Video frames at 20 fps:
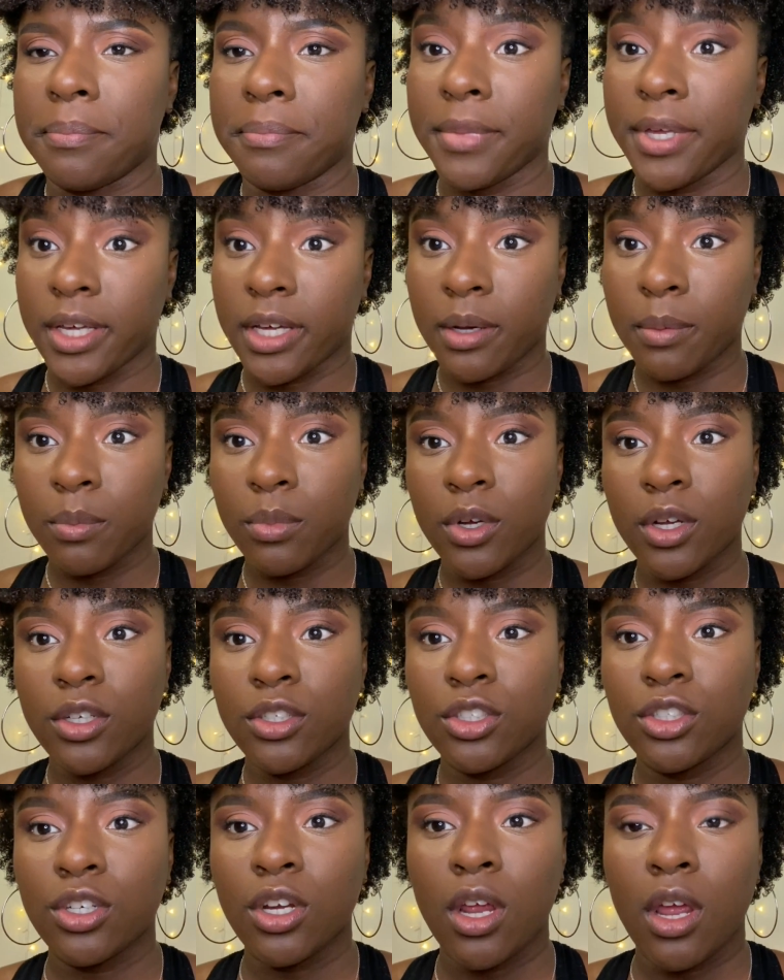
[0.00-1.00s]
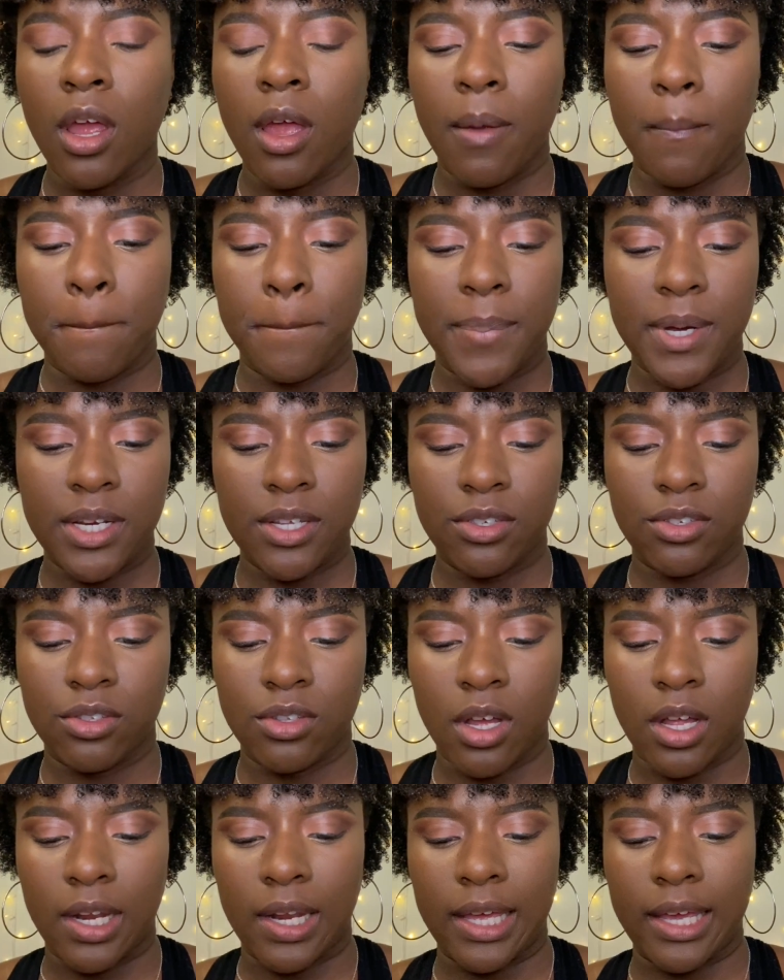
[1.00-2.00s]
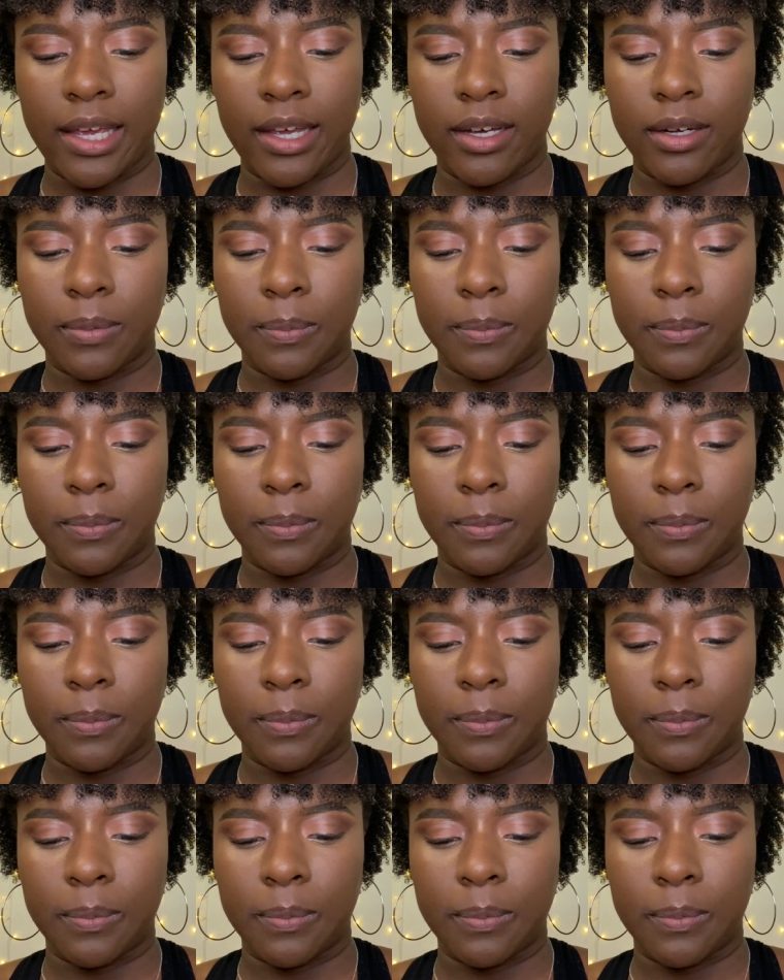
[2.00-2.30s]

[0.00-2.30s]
makeup brush, but it's not like,